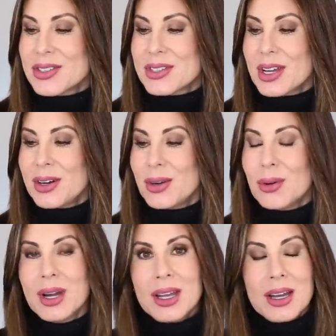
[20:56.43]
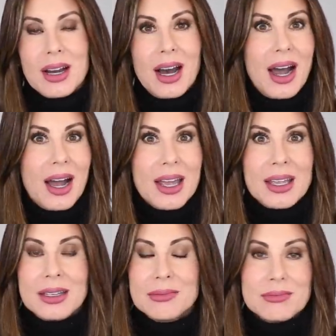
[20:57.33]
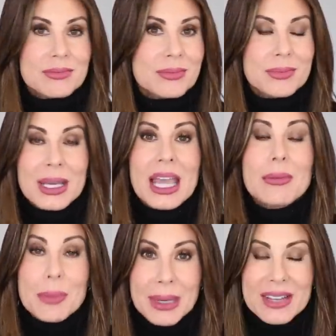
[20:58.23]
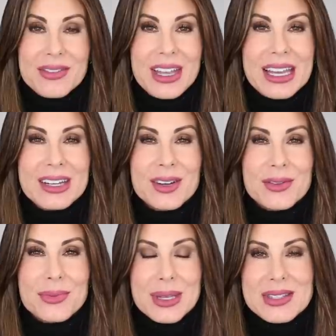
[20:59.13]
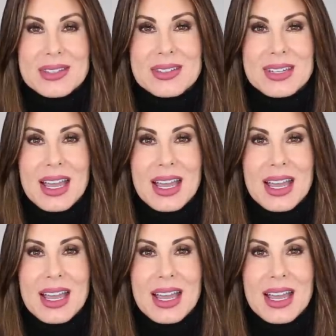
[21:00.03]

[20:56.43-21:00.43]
So I became a big fan of Mrs.